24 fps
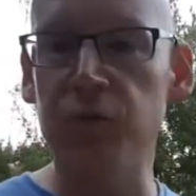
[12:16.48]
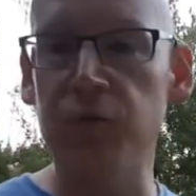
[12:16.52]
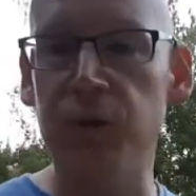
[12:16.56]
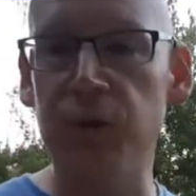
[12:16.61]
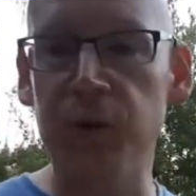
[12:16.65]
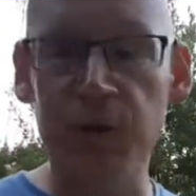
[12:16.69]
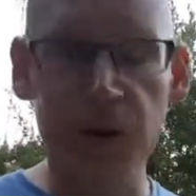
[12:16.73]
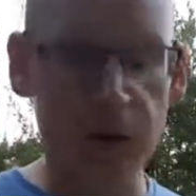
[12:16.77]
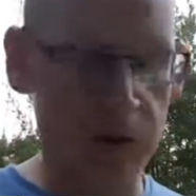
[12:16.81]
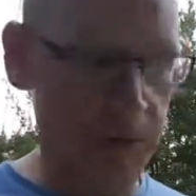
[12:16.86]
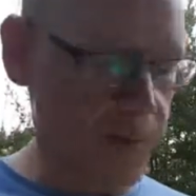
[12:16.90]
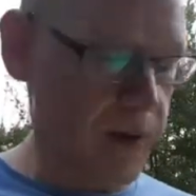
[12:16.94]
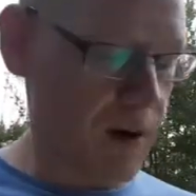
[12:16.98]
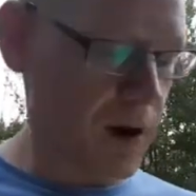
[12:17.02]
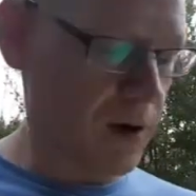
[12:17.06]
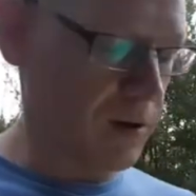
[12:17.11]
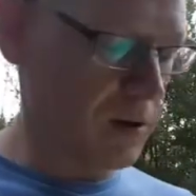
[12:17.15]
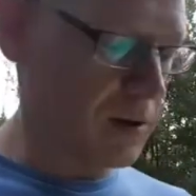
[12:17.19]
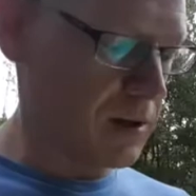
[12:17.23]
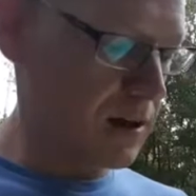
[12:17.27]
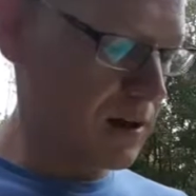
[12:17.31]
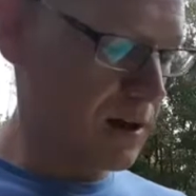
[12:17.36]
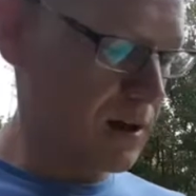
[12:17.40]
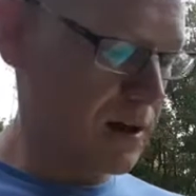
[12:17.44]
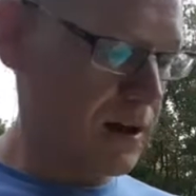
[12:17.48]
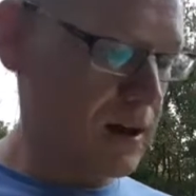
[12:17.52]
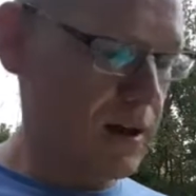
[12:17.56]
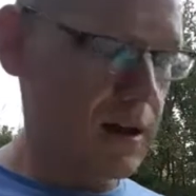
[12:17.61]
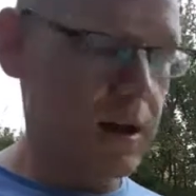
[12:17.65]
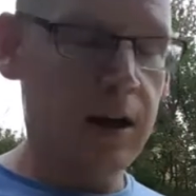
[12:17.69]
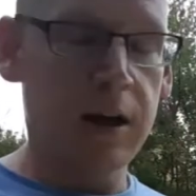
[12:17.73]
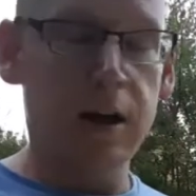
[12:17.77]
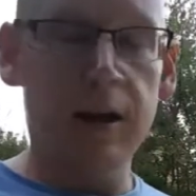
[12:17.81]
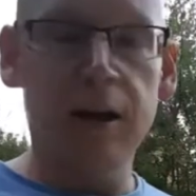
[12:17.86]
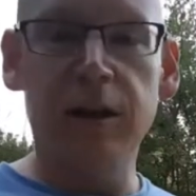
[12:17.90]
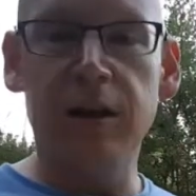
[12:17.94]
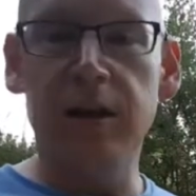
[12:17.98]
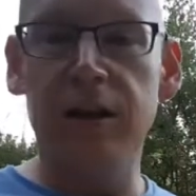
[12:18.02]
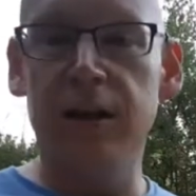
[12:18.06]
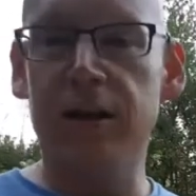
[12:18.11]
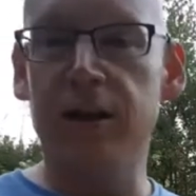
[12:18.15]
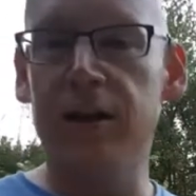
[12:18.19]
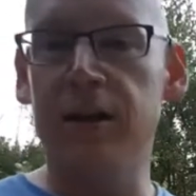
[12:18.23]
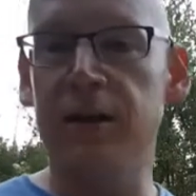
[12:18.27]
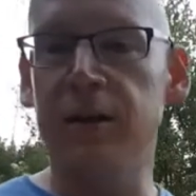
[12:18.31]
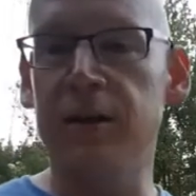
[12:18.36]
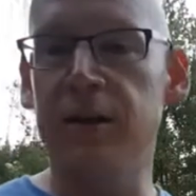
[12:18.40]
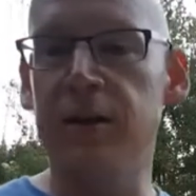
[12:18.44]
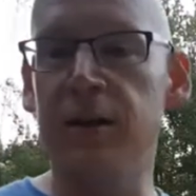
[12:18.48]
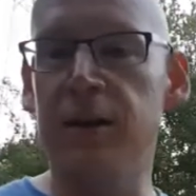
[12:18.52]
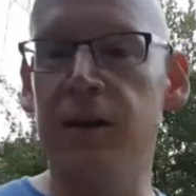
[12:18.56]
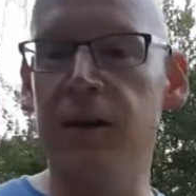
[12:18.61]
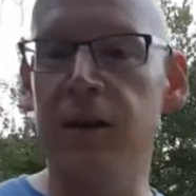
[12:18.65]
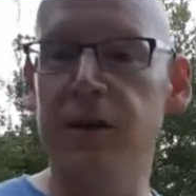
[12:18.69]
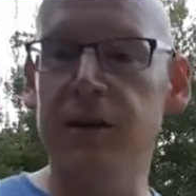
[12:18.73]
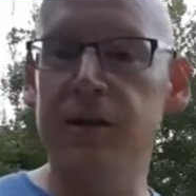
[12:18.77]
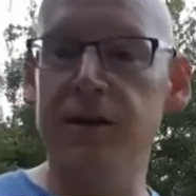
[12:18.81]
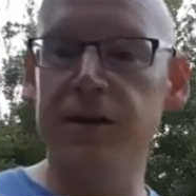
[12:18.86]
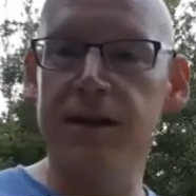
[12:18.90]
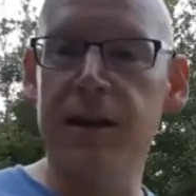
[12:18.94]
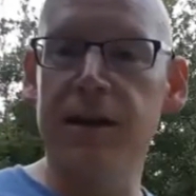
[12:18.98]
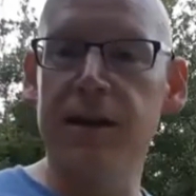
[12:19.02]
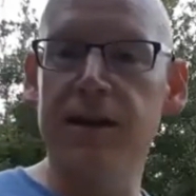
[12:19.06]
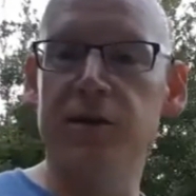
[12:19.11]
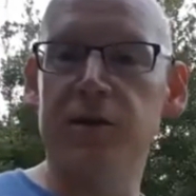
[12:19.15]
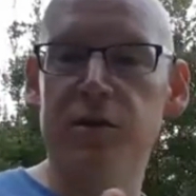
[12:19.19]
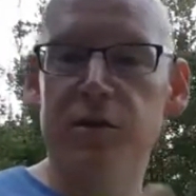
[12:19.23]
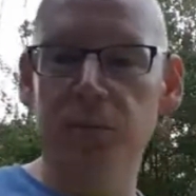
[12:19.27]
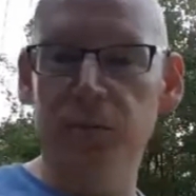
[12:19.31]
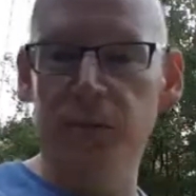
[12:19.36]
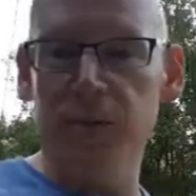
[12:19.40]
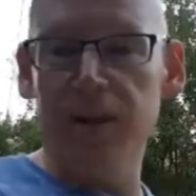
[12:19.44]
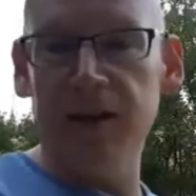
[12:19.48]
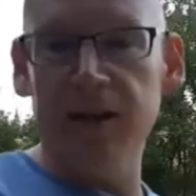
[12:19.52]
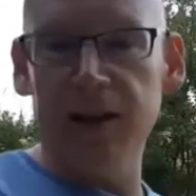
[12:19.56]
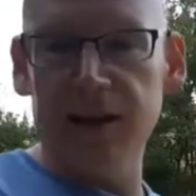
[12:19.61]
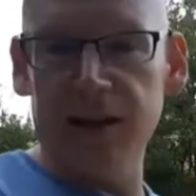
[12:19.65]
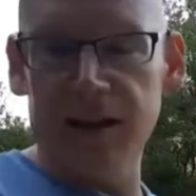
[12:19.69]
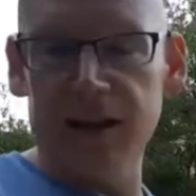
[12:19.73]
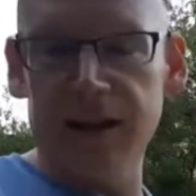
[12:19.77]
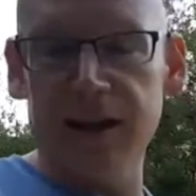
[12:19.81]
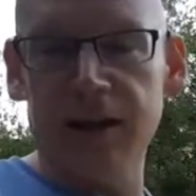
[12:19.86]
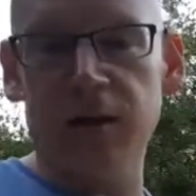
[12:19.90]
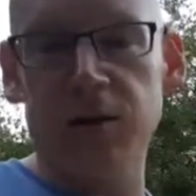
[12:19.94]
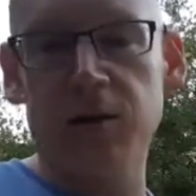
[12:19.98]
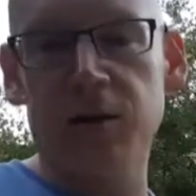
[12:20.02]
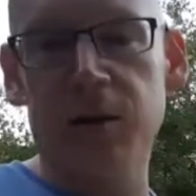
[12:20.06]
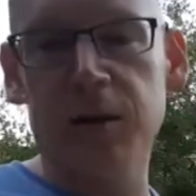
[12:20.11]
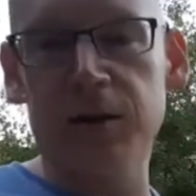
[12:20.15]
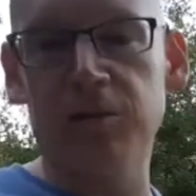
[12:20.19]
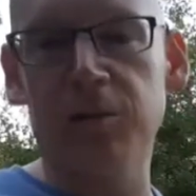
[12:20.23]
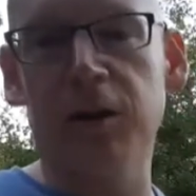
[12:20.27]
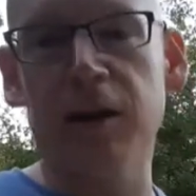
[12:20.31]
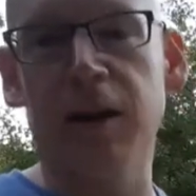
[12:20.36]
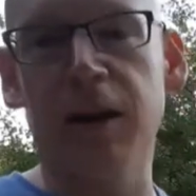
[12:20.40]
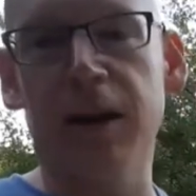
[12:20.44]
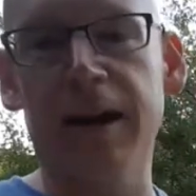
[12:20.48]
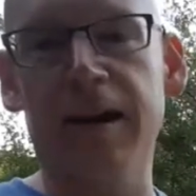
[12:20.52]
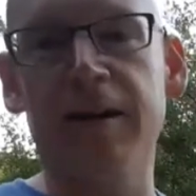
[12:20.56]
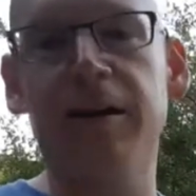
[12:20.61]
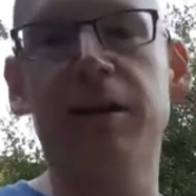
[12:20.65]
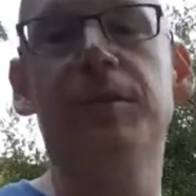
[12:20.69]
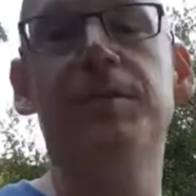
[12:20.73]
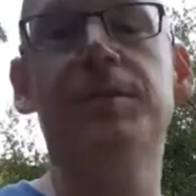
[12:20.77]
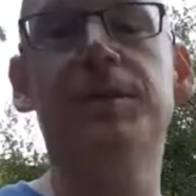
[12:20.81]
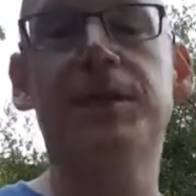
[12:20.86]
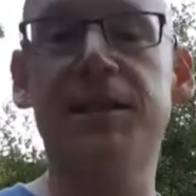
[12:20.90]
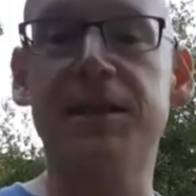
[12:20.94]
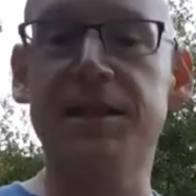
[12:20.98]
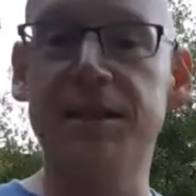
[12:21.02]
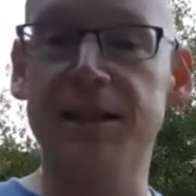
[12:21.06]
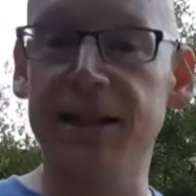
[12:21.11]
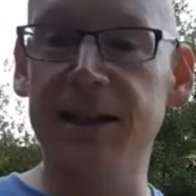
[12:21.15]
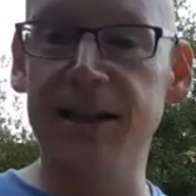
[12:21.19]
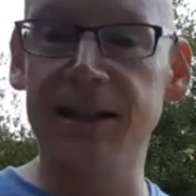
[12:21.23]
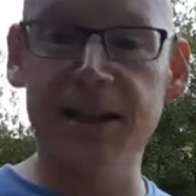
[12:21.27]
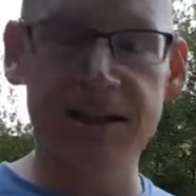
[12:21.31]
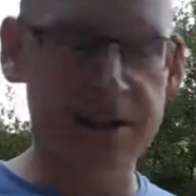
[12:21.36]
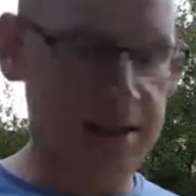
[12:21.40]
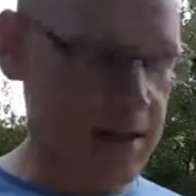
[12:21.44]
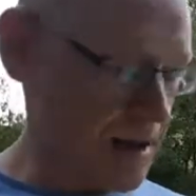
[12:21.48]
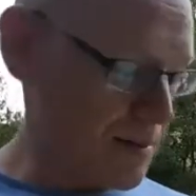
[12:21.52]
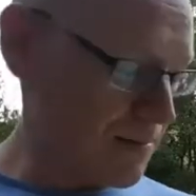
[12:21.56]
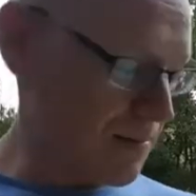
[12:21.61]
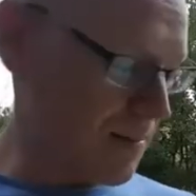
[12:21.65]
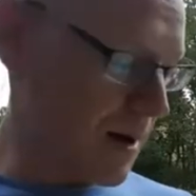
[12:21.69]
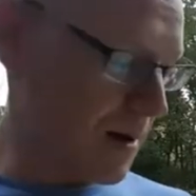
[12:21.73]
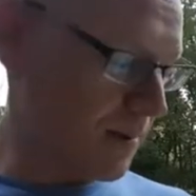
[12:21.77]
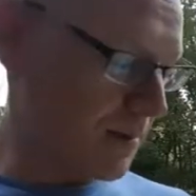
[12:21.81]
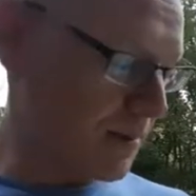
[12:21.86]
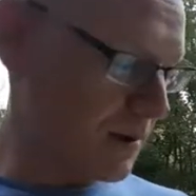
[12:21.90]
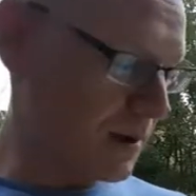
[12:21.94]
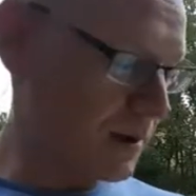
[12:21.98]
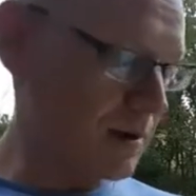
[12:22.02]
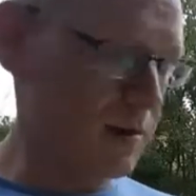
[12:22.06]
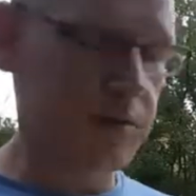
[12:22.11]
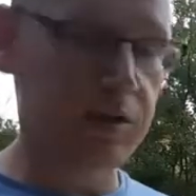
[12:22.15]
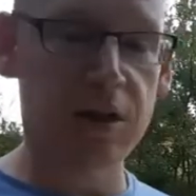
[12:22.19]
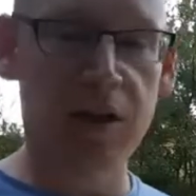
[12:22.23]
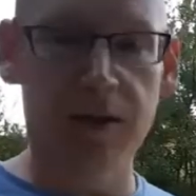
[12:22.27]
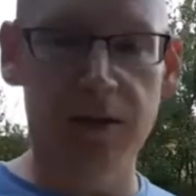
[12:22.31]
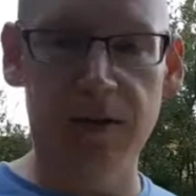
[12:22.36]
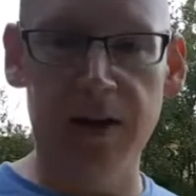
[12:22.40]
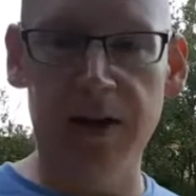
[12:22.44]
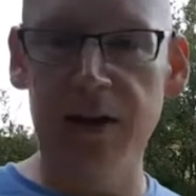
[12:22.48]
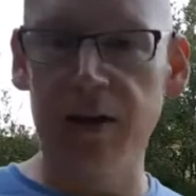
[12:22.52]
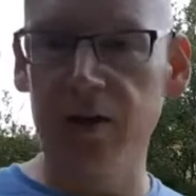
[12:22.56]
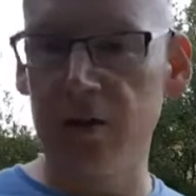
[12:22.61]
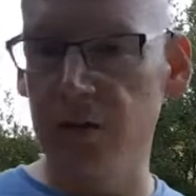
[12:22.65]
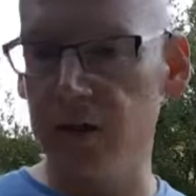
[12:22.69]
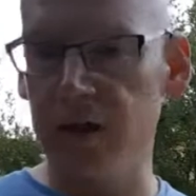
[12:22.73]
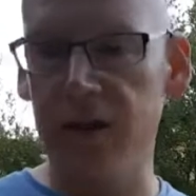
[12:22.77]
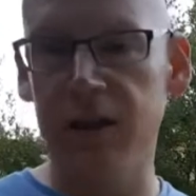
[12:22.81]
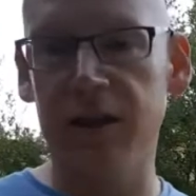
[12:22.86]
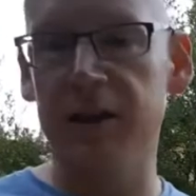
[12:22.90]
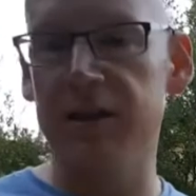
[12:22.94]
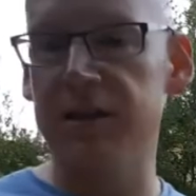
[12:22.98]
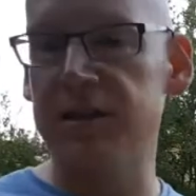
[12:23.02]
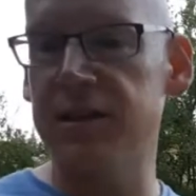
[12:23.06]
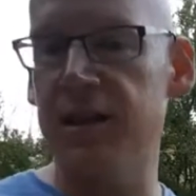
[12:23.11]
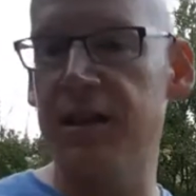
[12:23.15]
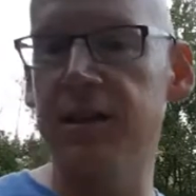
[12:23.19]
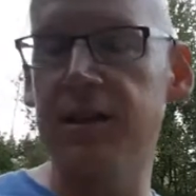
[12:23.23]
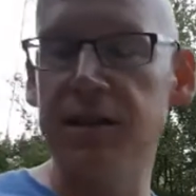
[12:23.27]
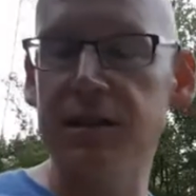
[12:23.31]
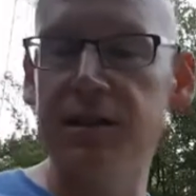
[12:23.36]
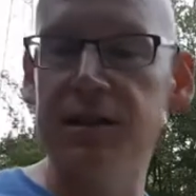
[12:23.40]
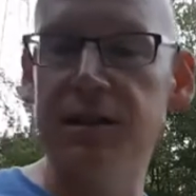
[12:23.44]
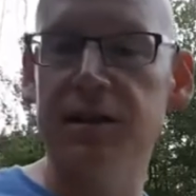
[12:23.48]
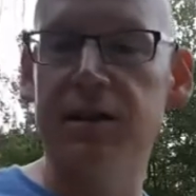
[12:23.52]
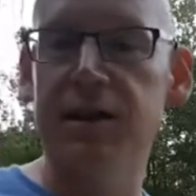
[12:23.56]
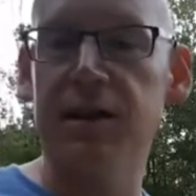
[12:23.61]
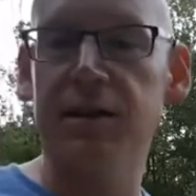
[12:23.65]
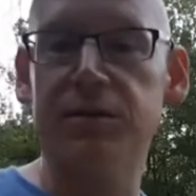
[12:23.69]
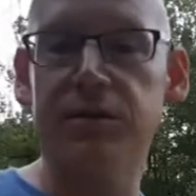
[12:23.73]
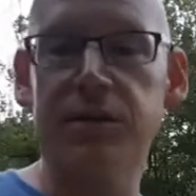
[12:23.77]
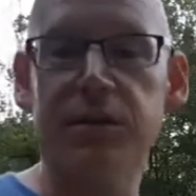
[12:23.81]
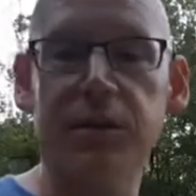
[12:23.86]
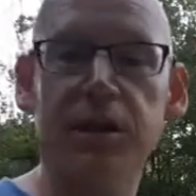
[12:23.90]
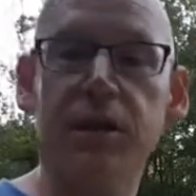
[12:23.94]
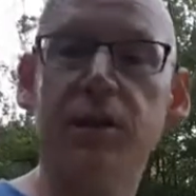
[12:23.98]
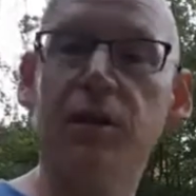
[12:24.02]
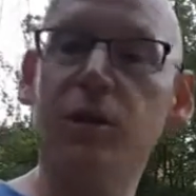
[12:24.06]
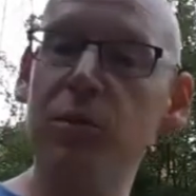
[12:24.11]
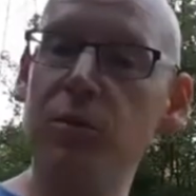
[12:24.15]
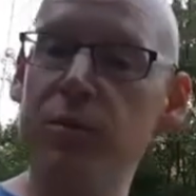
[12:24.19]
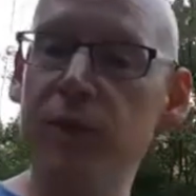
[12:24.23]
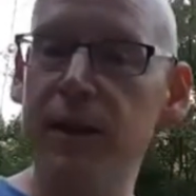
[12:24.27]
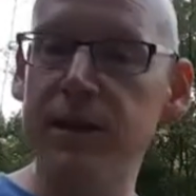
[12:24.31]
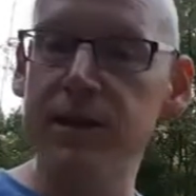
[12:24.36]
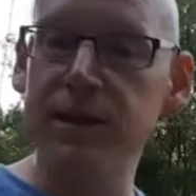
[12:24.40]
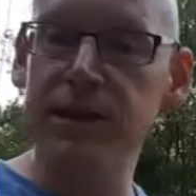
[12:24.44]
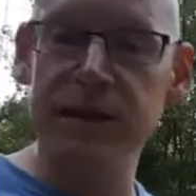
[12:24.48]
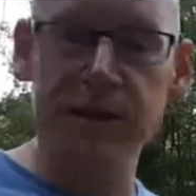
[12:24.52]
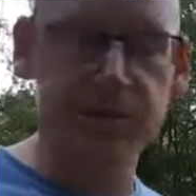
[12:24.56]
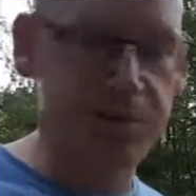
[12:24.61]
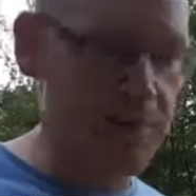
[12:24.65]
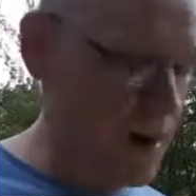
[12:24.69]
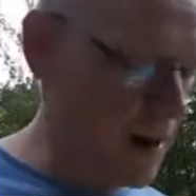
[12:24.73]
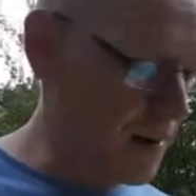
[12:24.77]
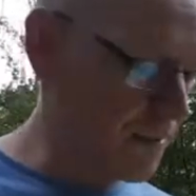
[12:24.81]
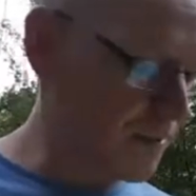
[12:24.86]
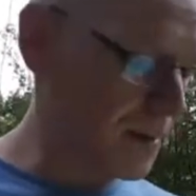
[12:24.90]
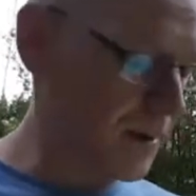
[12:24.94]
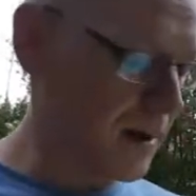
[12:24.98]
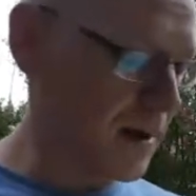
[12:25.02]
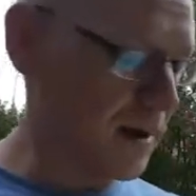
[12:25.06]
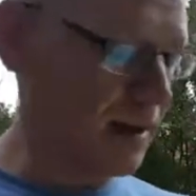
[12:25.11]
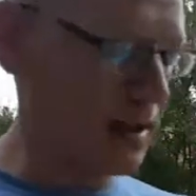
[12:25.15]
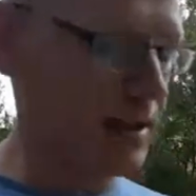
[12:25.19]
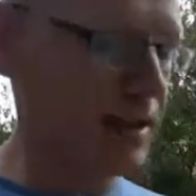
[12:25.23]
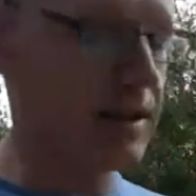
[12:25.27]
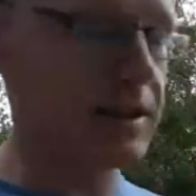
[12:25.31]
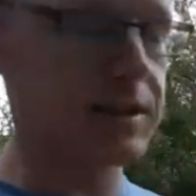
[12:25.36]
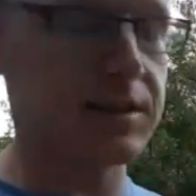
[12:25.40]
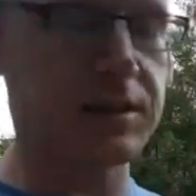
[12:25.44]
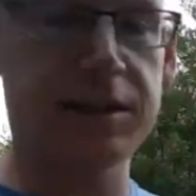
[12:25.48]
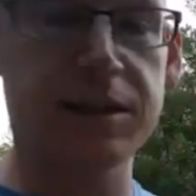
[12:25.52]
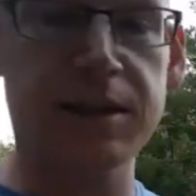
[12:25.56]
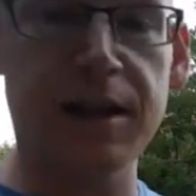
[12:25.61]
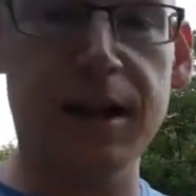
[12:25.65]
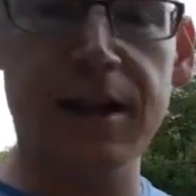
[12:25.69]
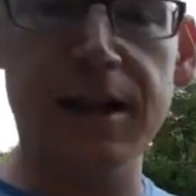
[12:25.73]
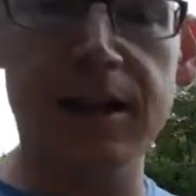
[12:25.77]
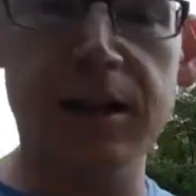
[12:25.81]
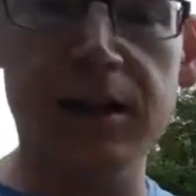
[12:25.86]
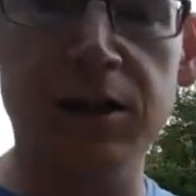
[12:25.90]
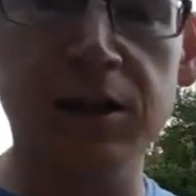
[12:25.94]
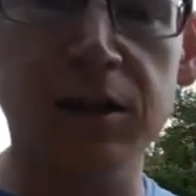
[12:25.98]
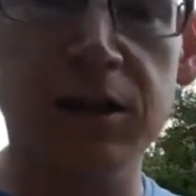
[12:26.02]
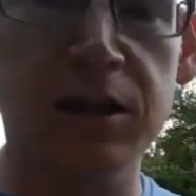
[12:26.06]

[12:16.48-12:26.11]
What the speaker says: your ruler mode, you can send somebody a link which will allow them to see the same map that you've generated, or you can send it to yourself so you can come back to this map at a later stage.